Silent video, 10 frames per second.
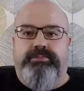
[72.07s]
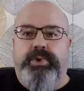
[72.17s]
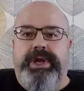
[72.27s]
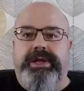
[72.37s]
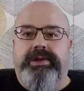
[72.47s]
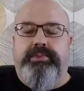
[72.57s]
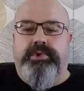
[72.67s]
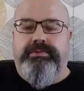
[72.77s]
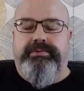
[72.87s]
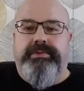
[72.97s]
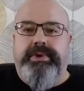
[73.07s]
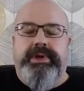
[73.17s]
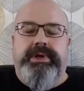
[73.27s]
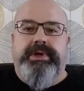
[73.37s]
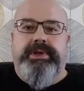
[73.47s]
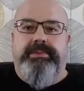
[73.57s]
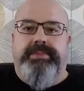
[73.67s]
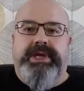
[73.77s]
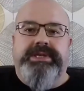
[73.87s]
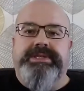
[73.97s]
way and above the
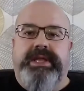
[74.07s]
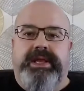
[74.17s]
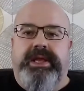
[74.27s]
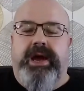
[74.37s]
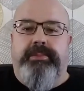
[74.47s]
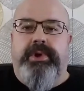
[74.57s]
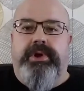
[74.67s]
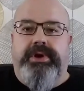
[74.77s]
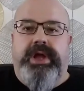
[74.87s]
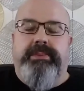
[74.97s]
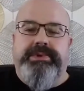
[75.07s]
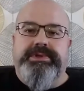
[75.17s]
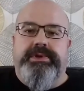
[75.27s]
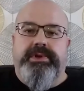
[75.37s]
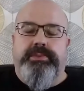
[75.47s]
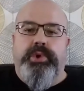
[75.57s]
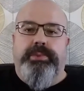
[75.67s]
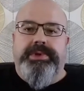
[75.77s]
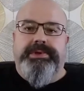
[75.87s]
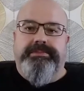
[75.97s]
biggest selling camera on Amazon at the
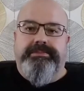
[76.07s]
moment.